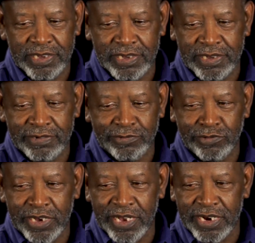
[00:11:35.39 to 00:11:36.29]
she
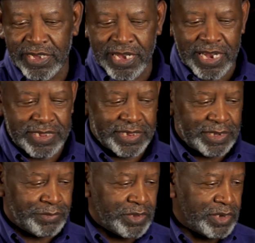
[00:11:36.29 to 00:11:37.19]
ran and got
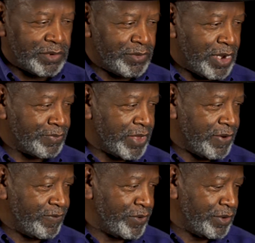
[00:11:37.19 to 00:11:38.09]
something and wrapped
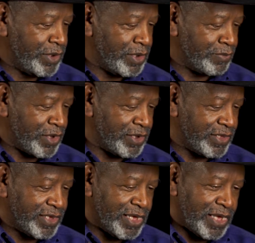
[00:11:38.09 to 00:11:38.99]
that foot up, because